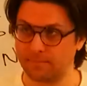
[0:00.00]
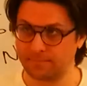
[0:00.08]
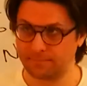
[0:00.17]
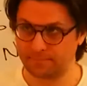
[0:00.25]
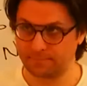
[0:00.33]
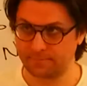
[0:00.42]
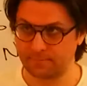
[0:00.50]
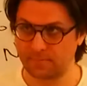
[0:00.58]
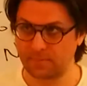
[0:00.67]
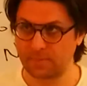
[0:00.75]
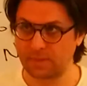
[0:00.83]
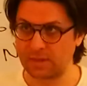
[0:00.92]
The only
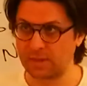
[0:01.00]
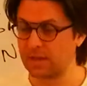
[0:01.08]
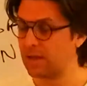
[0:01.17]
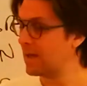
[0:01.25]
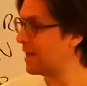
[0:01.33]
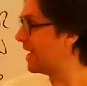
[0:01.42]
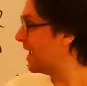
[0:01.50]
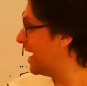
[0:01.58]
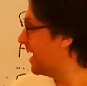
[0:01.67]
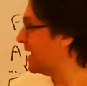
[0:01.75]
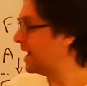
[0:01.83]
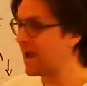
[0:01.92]
light that can
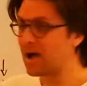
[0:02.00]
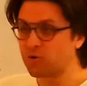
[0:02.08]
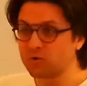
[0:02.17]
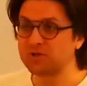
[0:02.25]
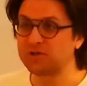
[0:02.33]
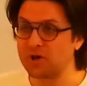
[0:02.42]
go into